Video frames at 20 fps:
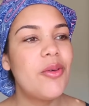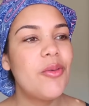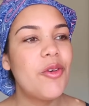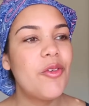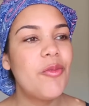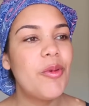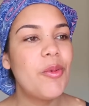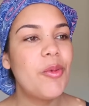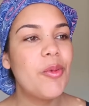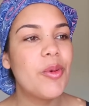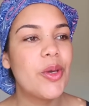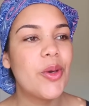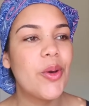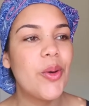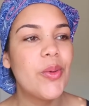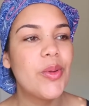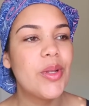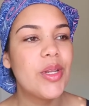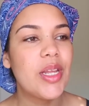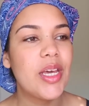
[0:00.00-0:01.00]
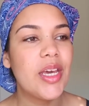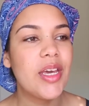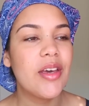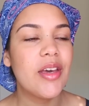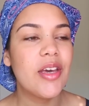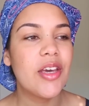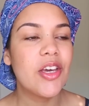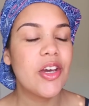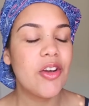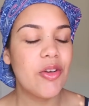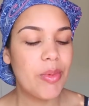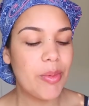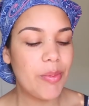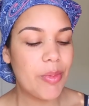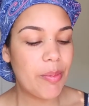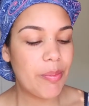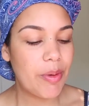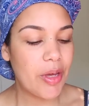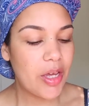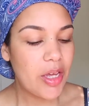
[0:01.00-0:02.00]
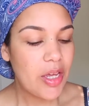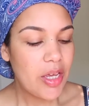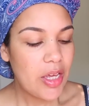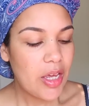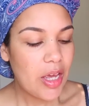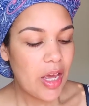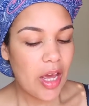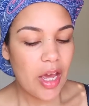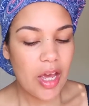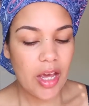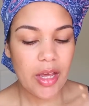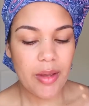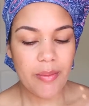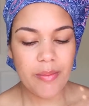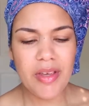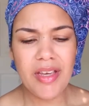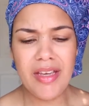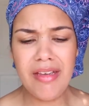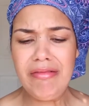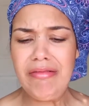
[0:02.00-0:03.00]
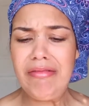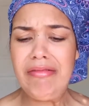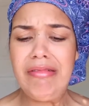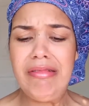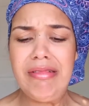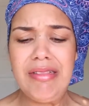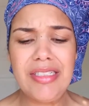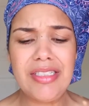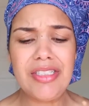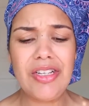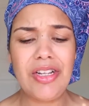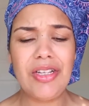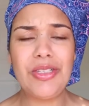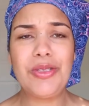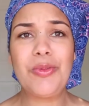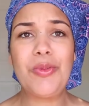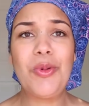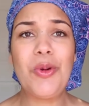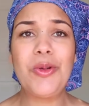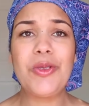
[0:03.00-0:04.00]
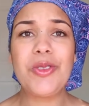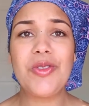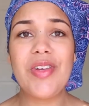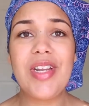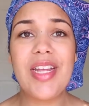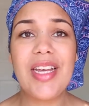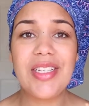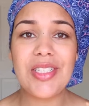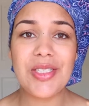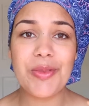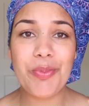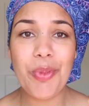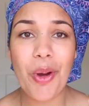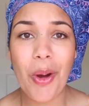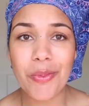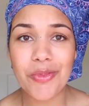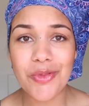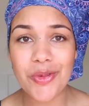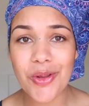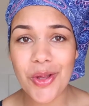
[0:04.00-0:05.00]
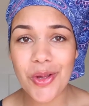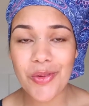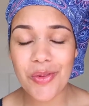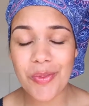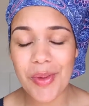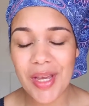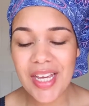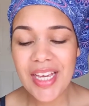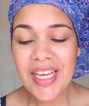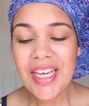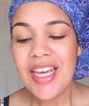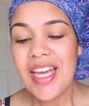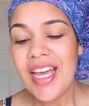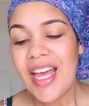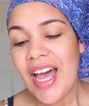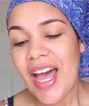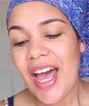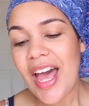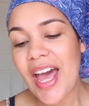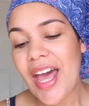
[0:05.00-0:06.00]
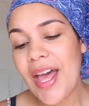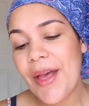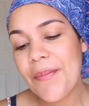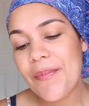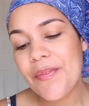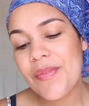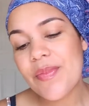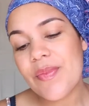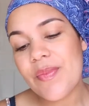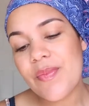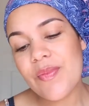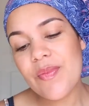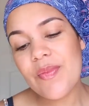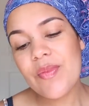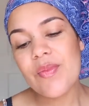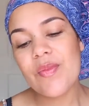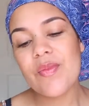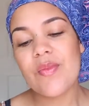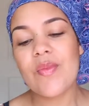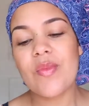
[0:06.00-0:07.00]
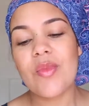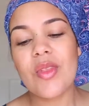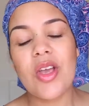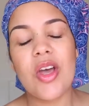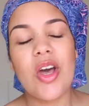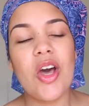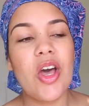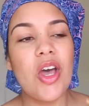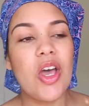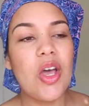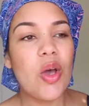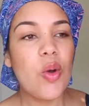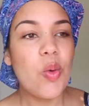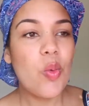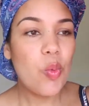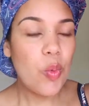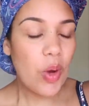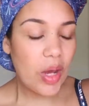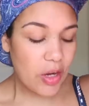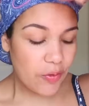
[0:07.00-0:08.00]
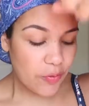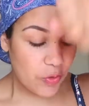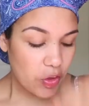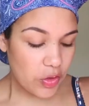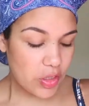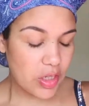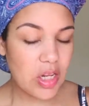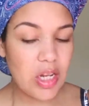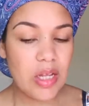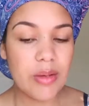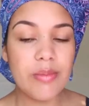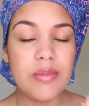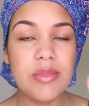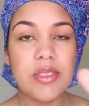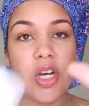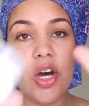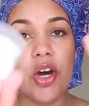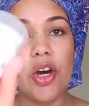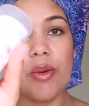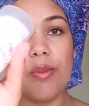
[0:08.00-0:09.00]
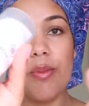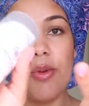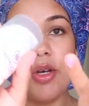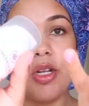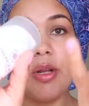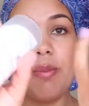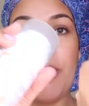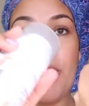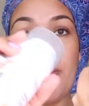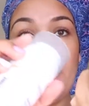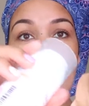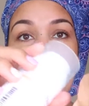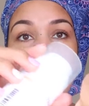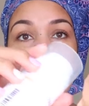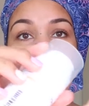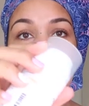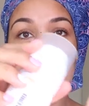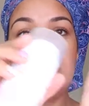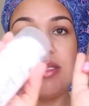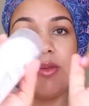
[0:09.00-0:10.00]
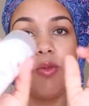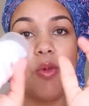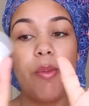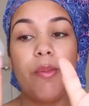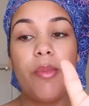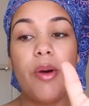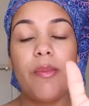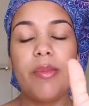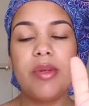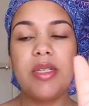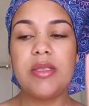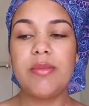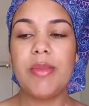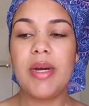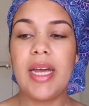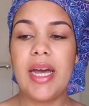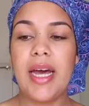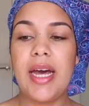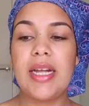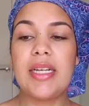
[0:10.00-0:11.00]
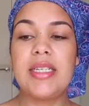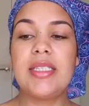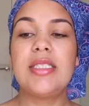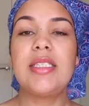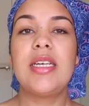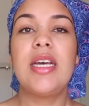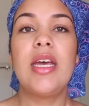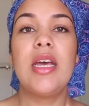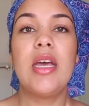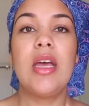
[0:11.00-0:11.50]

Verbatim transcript: what have people been calling it I can't remember but um that's got loads of water in it, it just popped all over me um when I've got the clumps, I'm putting a pump of this, one pump into my hand